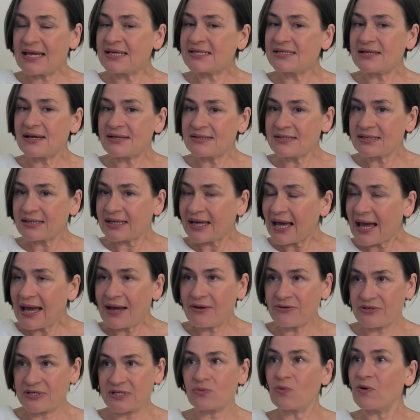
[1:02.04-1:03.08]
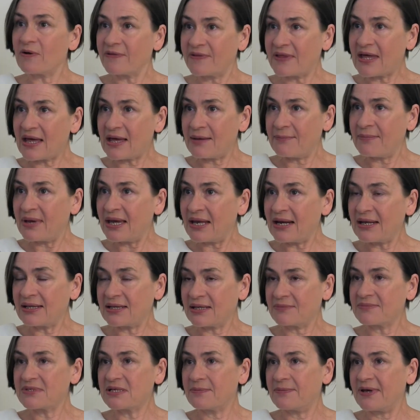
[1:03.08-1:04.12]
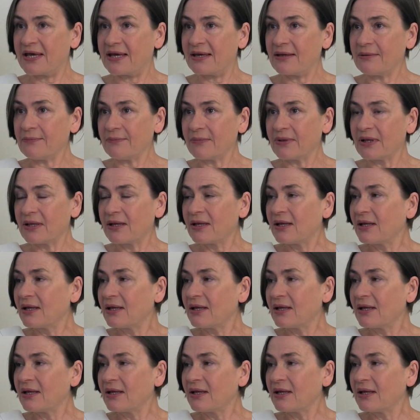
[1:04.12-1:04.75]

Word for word: it doesn't count as what they're meaning them to be.